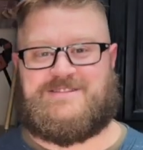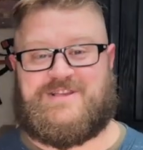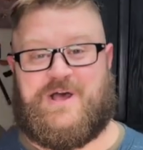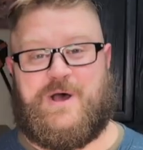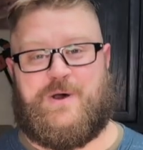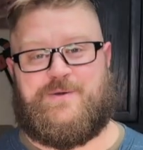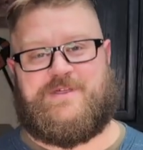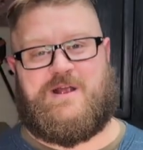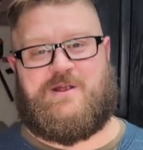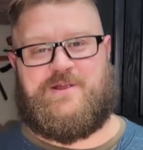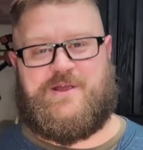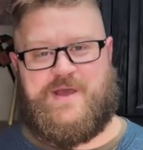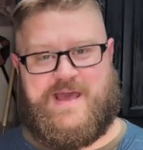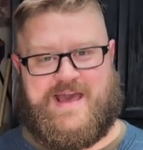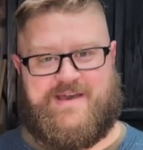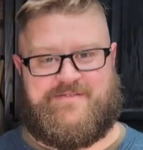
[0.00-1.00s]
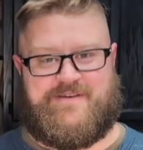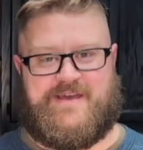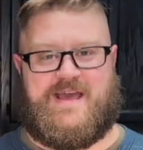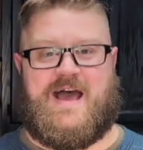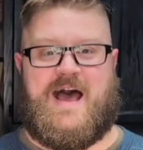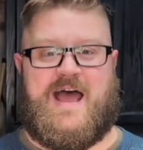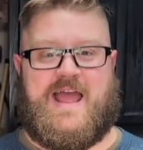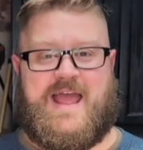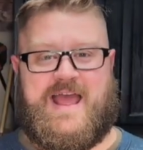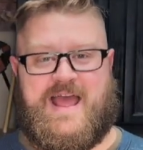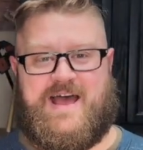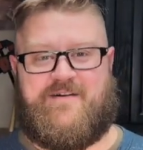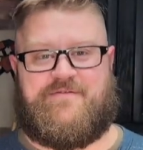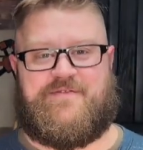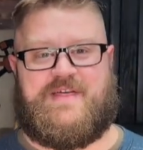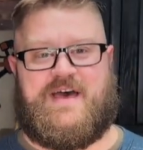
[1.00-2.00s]
so there you have it. I
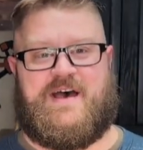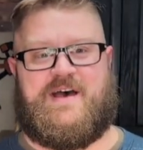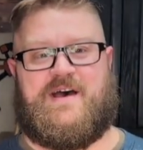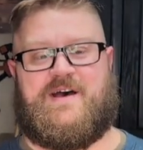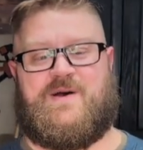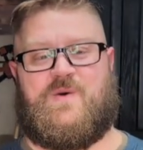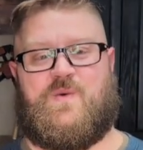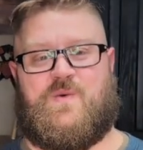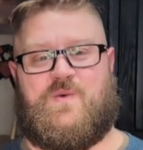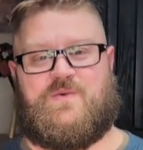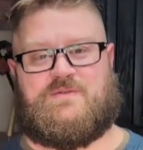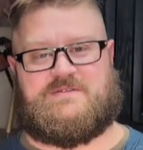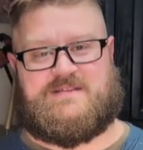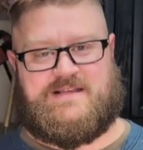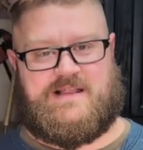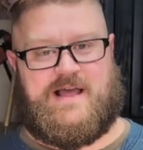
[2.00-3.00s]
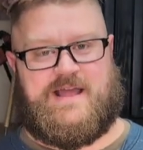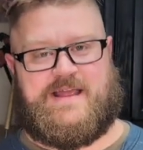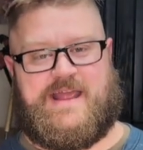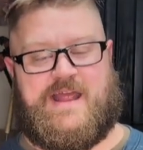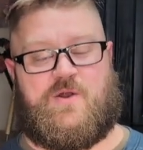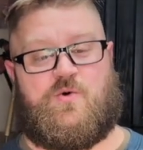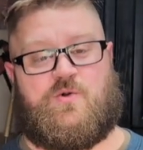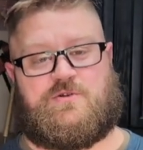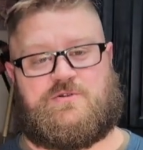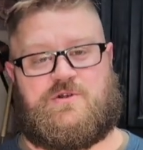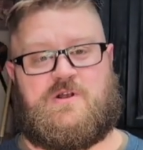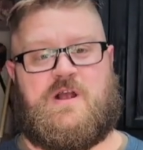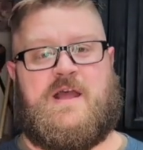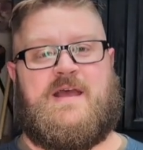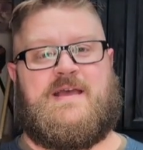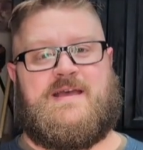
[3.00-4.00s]
have the tea light candle
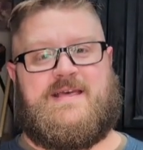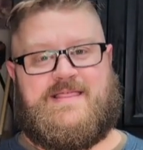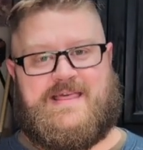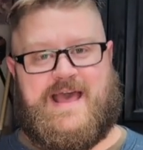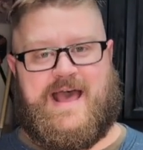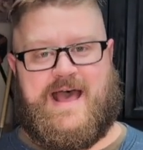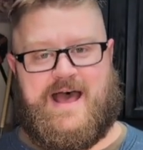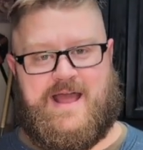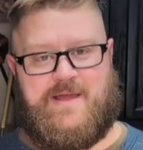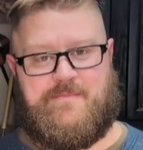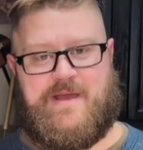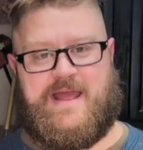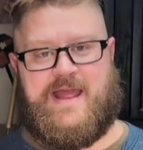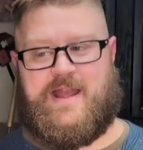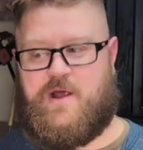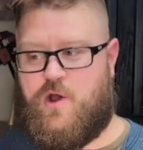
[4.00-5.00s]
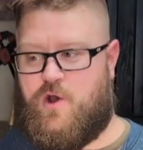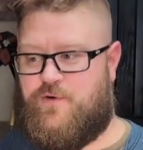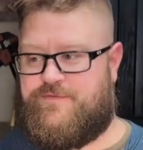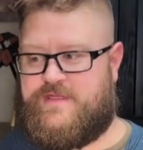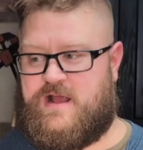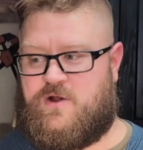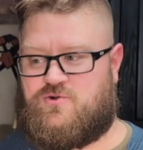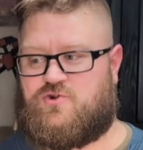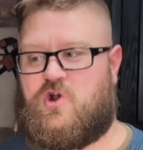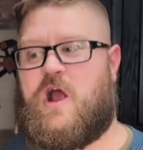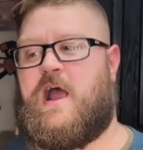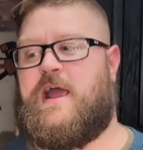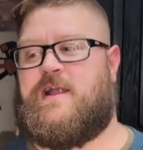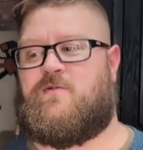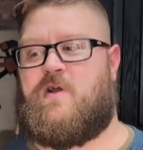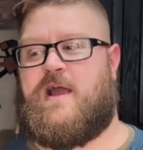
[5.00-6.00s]
holder that I made over there
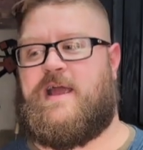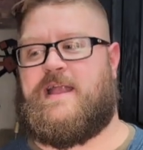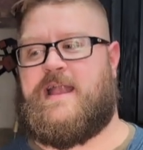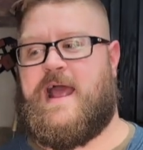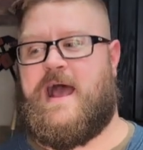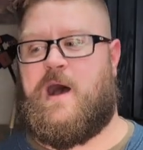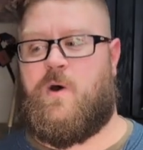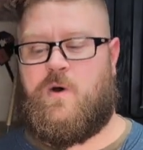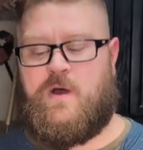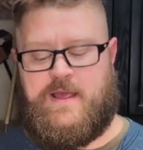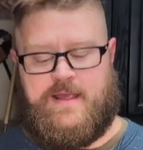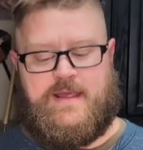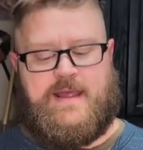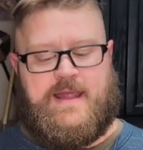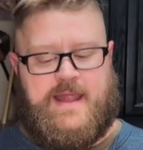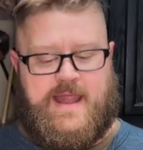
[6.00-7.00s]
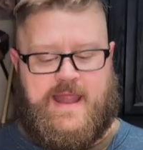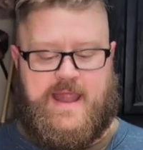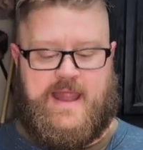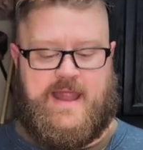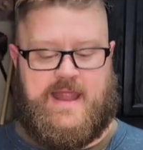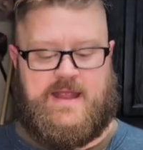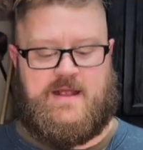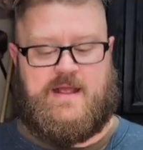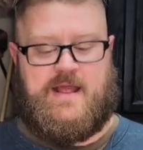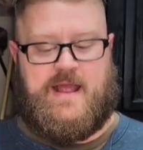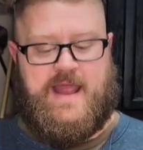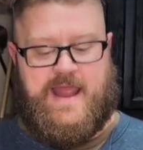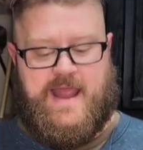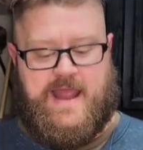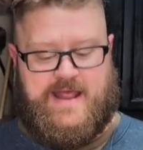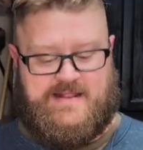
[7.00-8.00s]
drying right now,
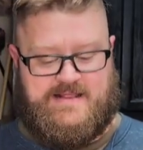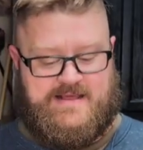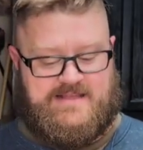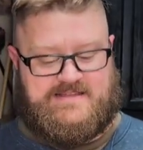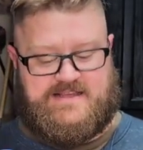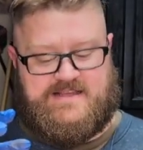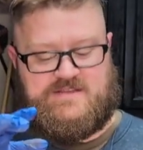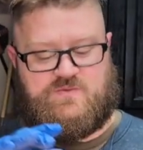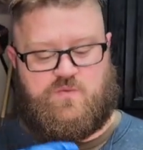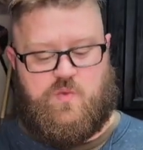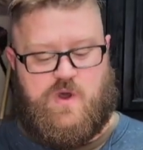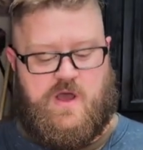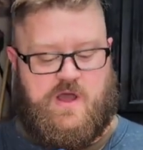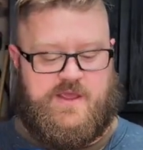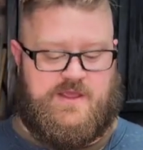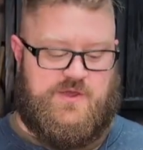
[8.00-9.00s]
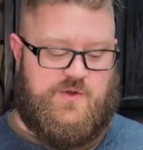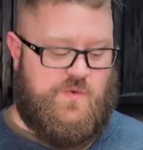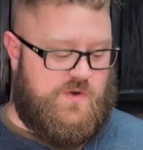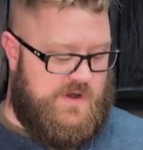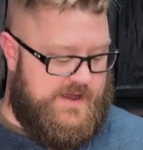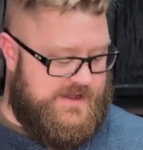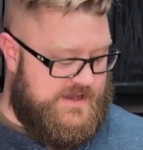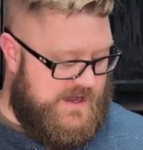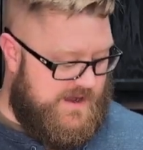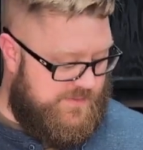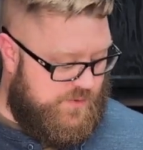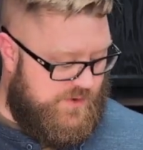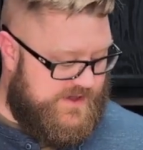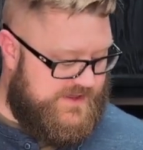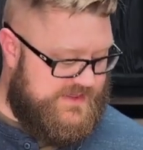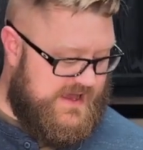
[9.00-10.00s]
and this is what you will end up
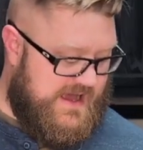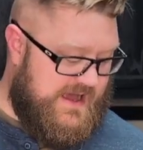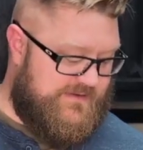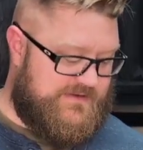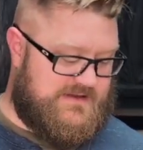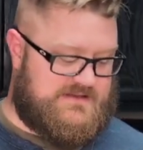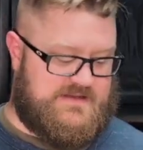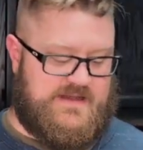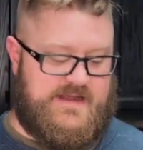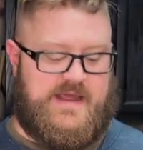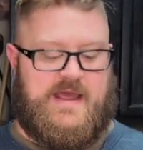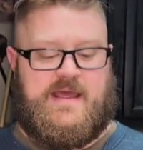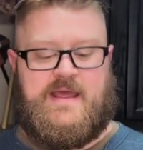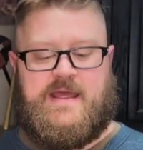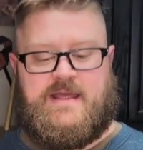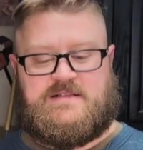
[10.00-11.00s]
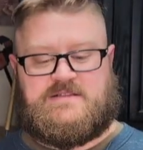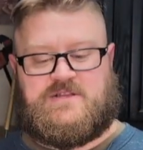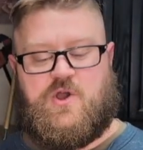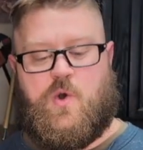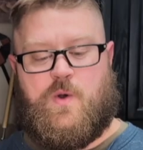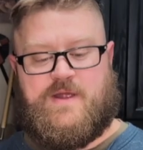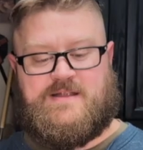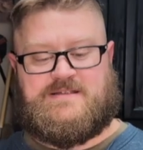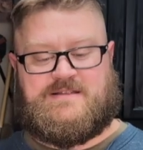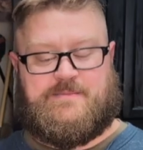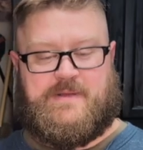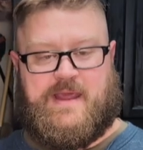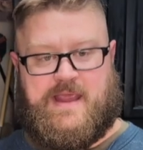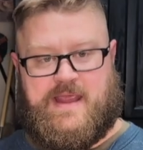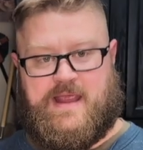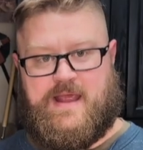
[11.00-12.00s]
with. Obviously, it's going to
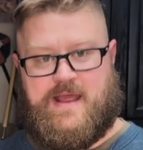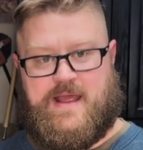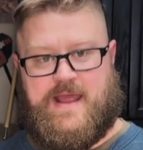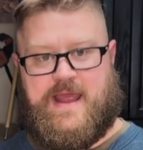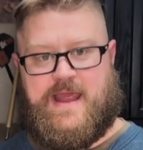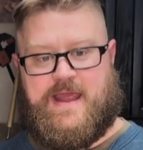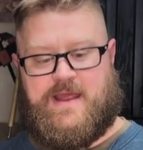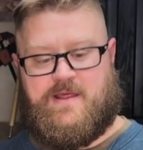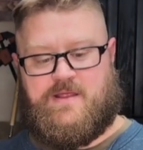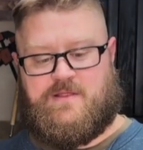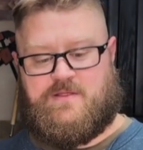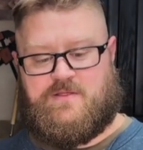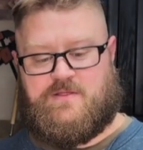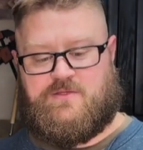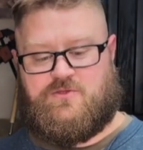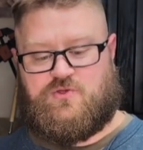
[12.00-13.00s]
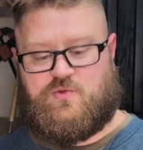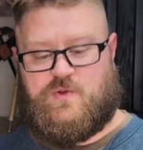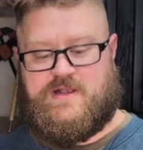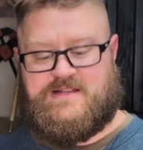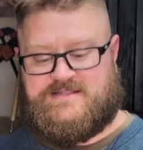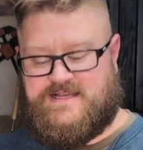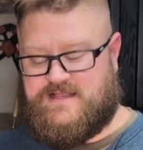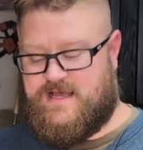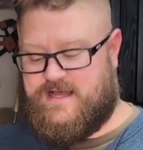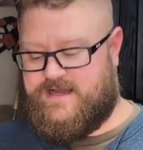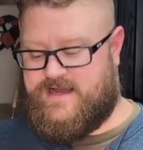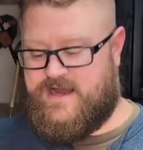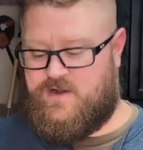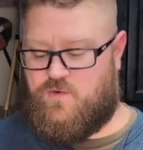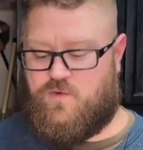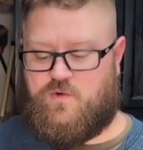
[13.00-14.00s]
be a 3 tea light
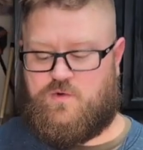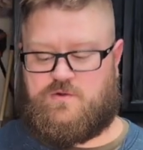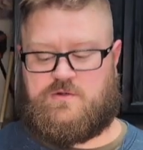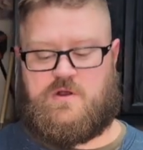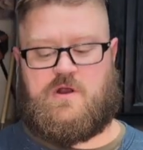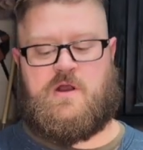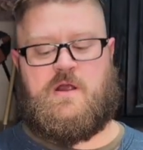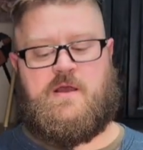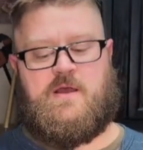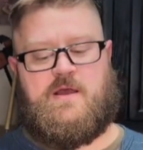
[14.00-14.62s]
candle holder